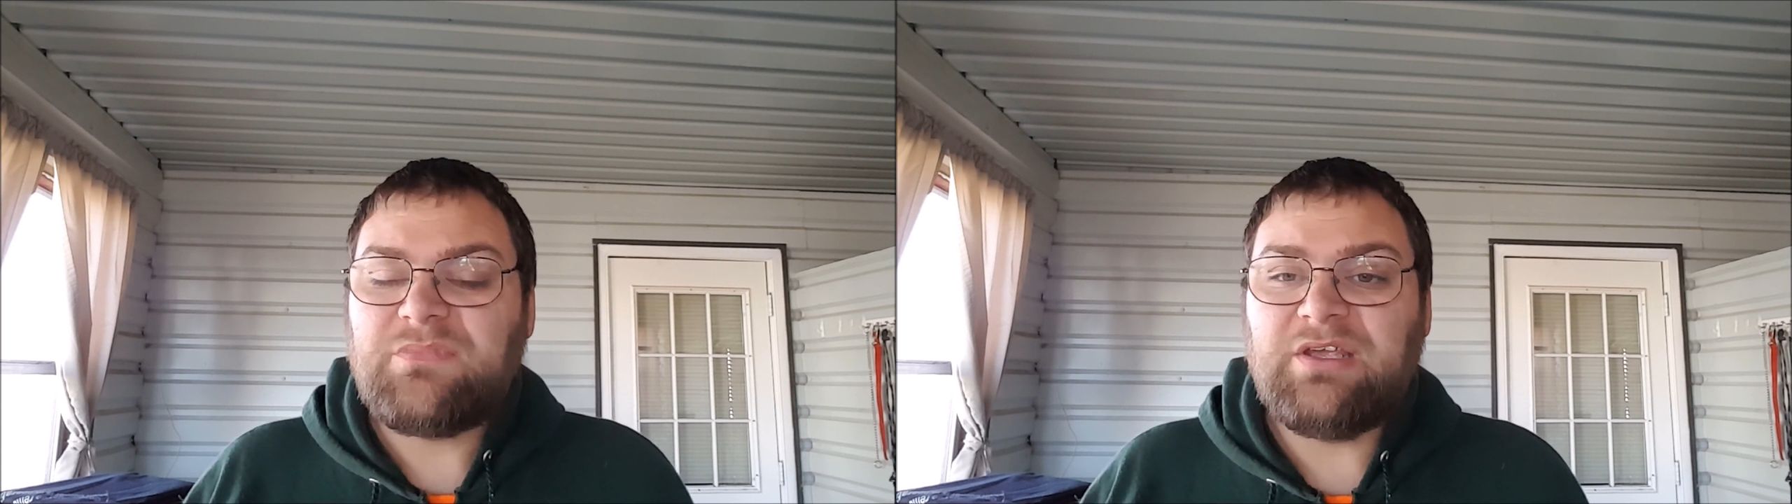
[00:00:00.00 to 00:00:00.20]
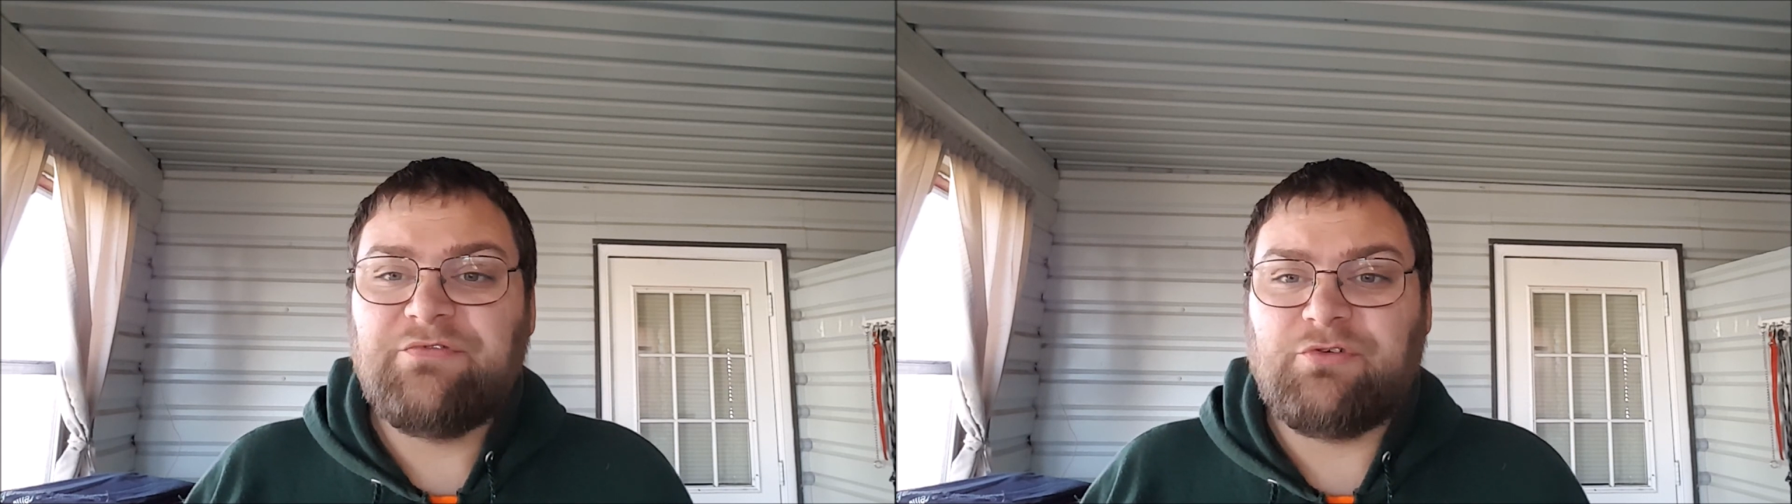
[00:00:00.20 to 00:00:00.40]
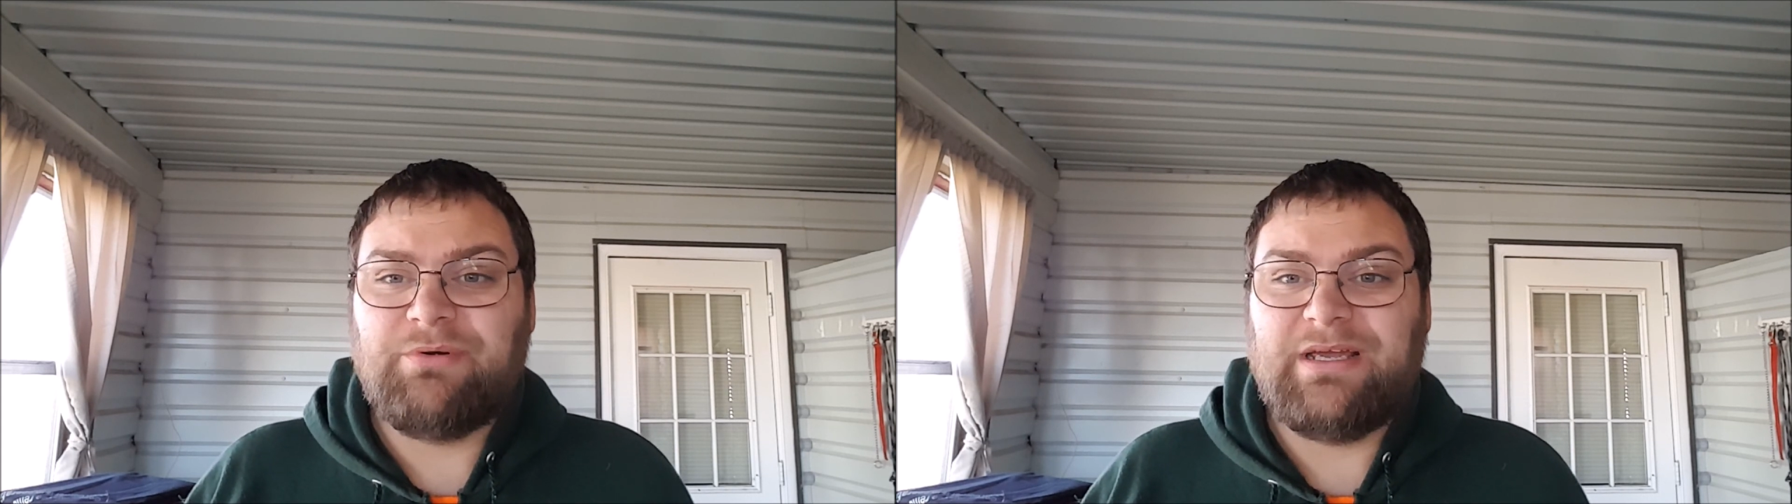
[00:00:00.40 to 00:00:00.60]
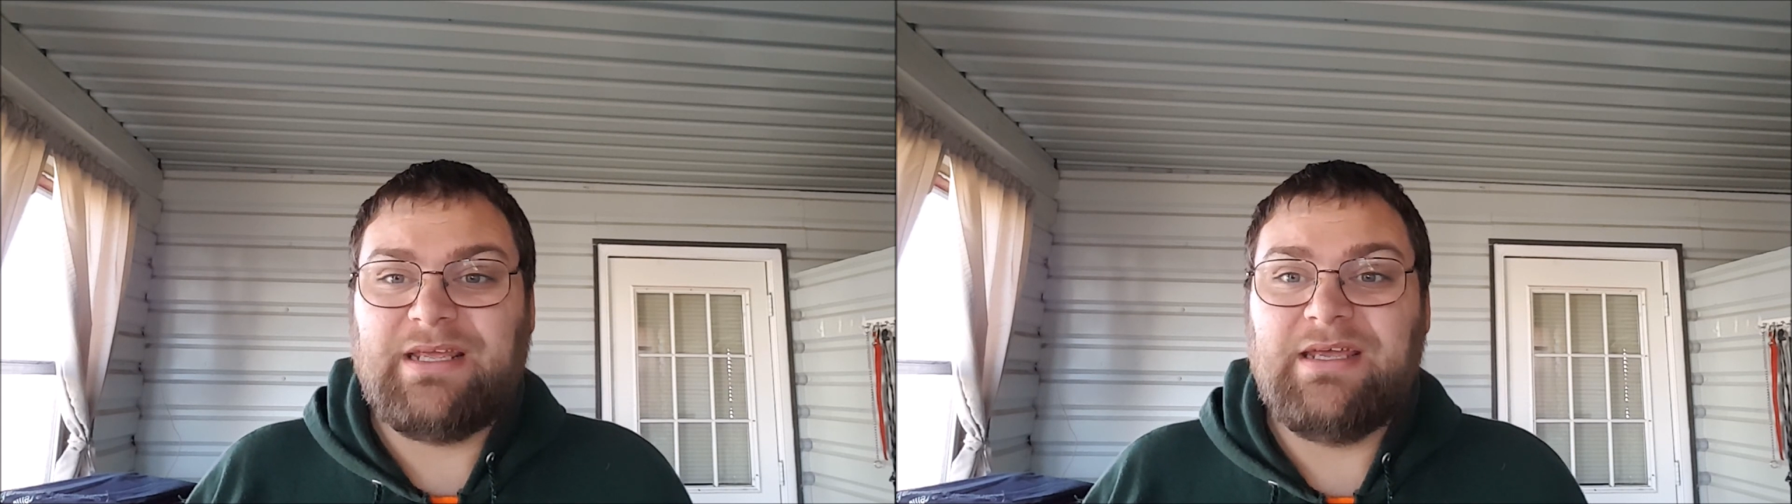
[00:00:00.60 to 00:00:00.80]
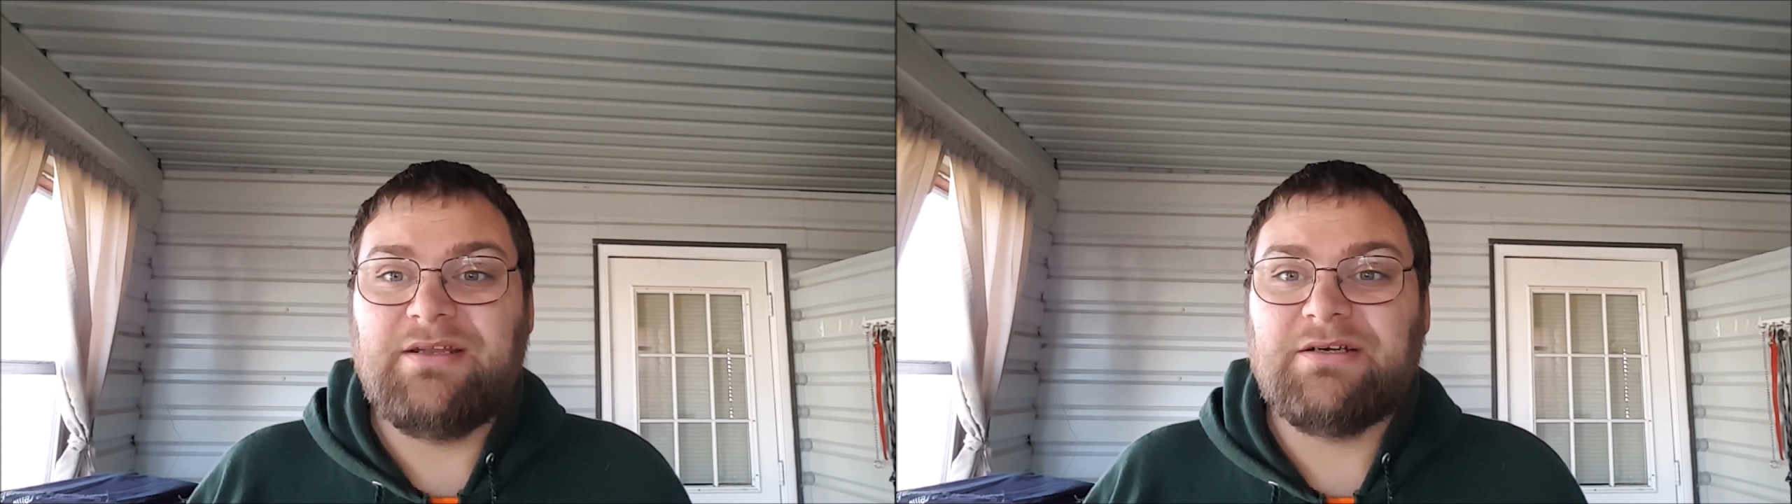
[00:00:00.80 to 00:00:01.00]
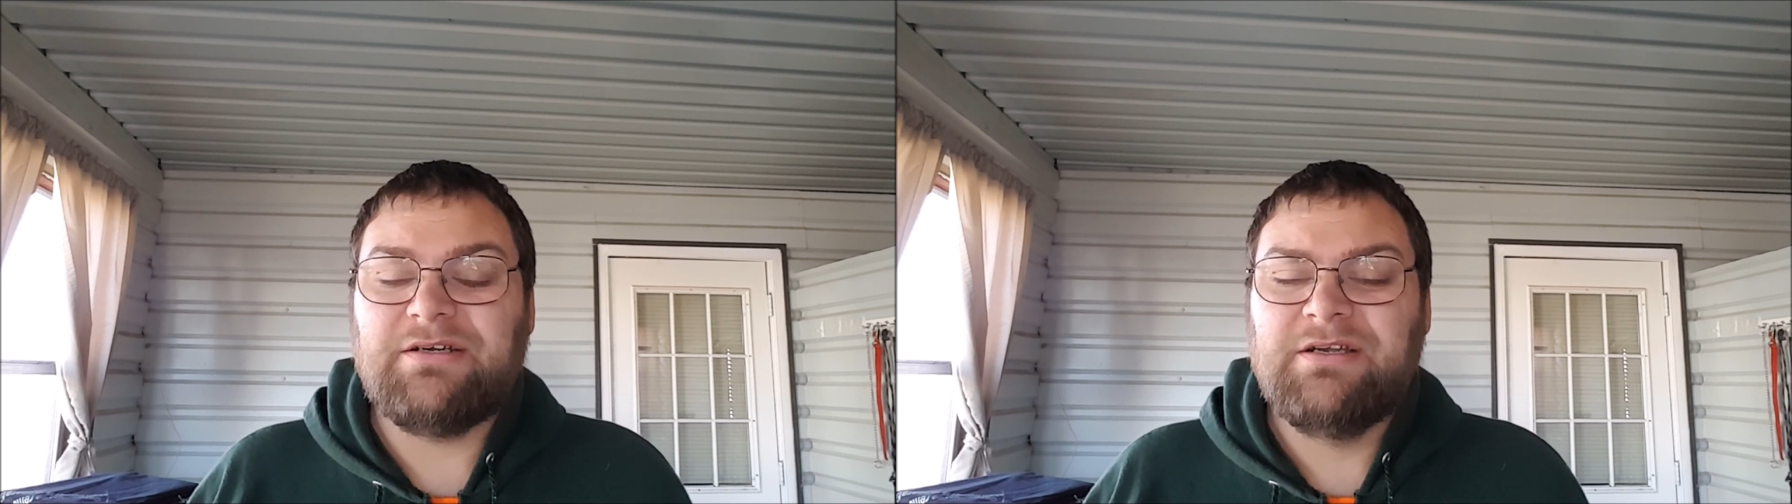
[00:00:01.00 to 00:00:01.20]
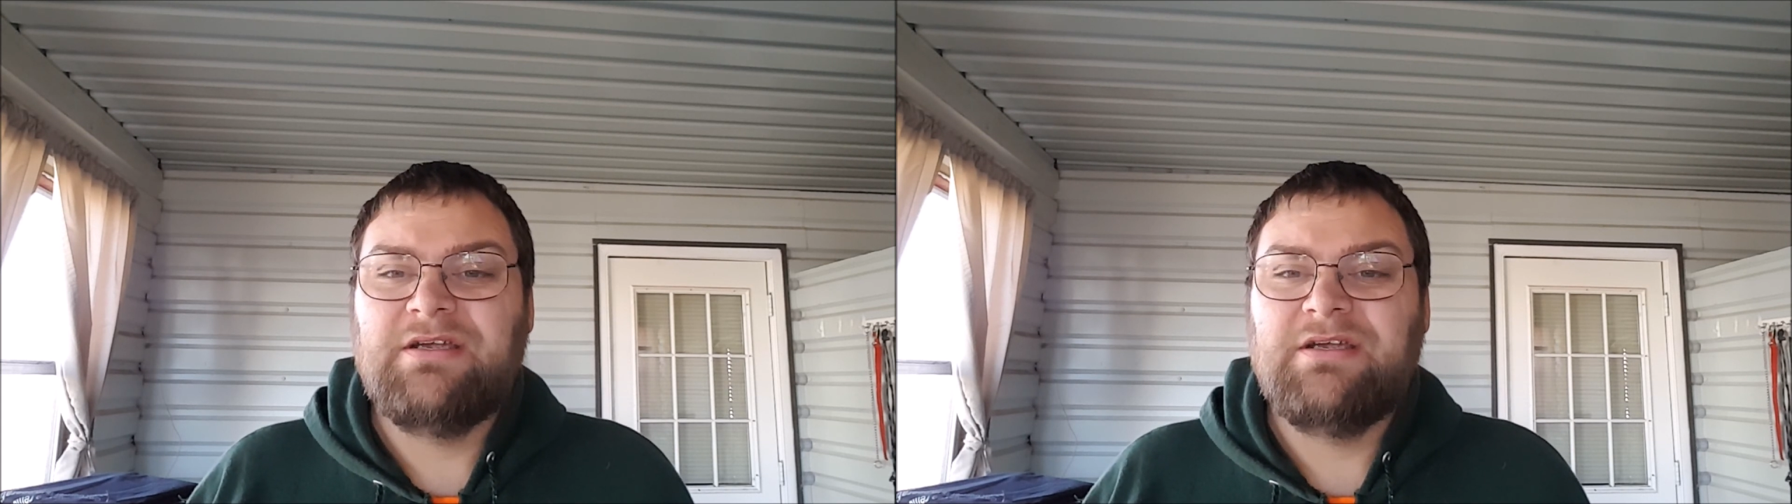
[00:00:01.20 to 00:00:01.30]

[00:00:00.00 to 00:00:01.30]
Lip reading: infrared heater